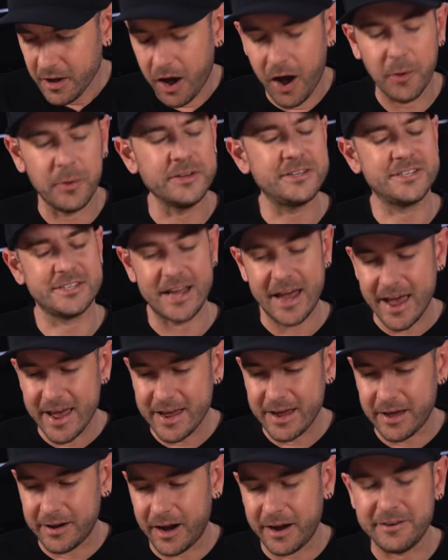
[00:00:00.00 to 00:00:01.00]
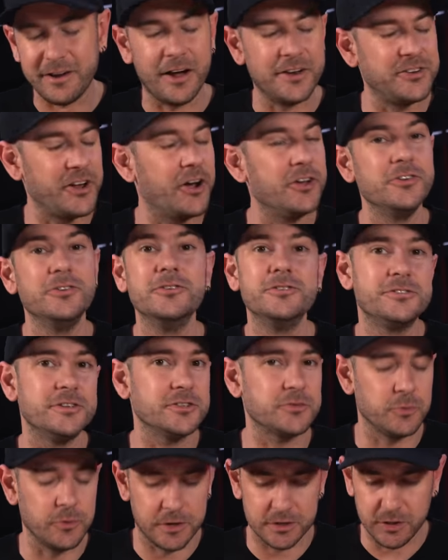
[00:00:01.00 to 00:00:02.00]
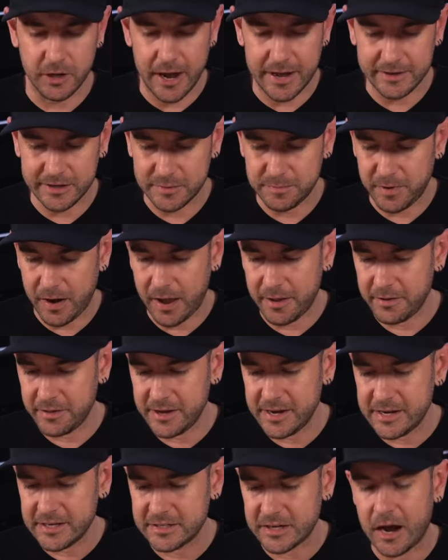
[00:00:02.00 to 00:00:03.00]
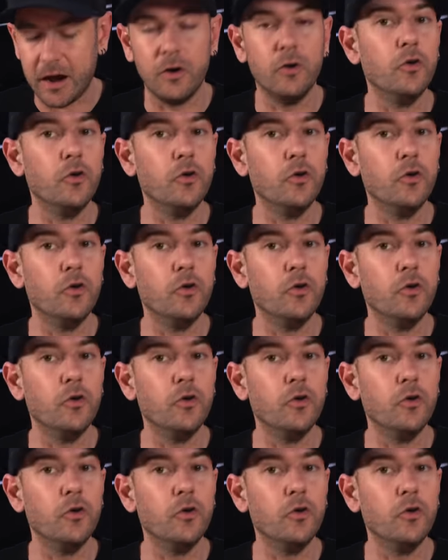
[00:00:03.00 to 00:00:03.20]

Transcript: I would say, and I, I don't use this word lightly, but these are